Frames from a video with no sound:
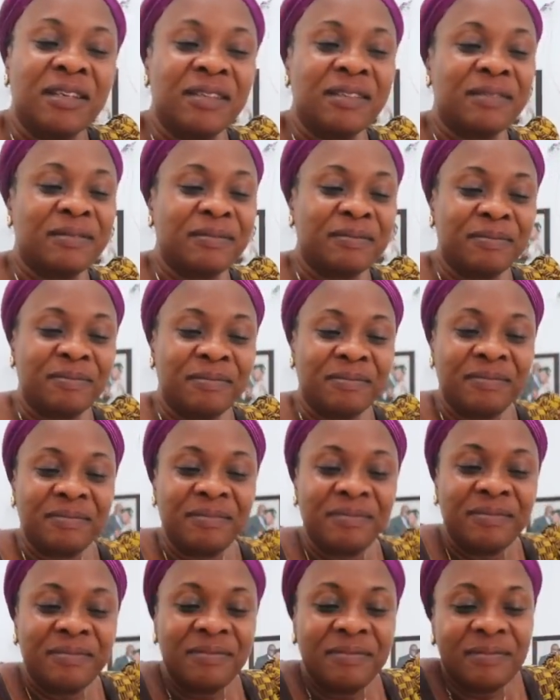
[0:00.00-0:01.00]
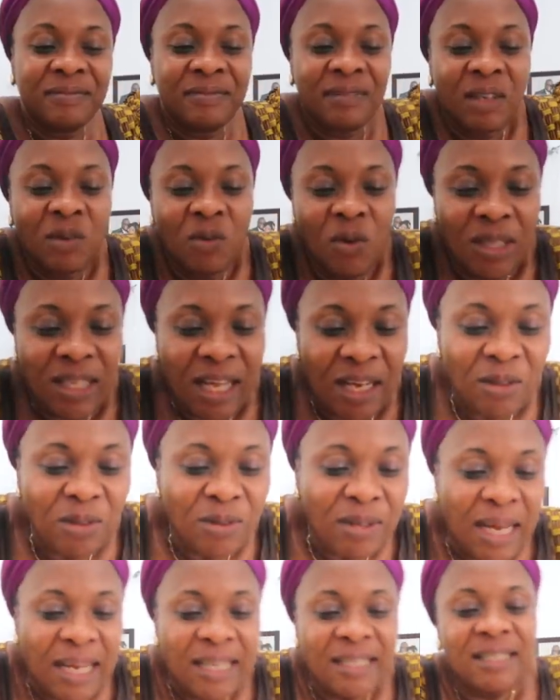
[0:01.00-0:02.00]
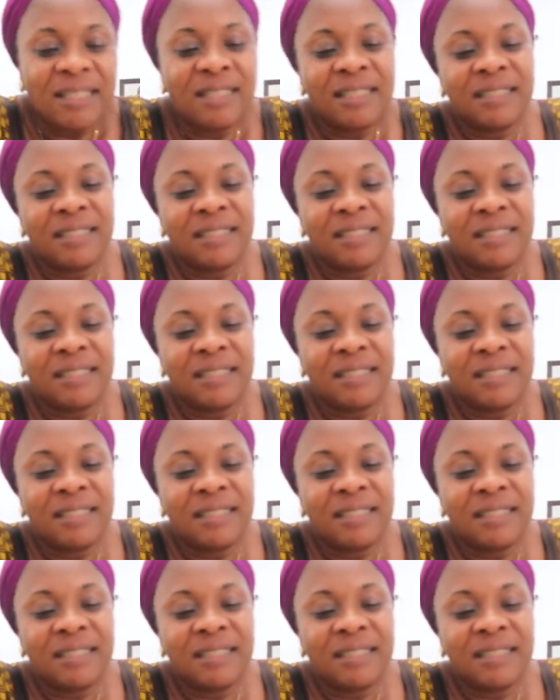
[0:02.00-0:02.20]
The makeup has to stay.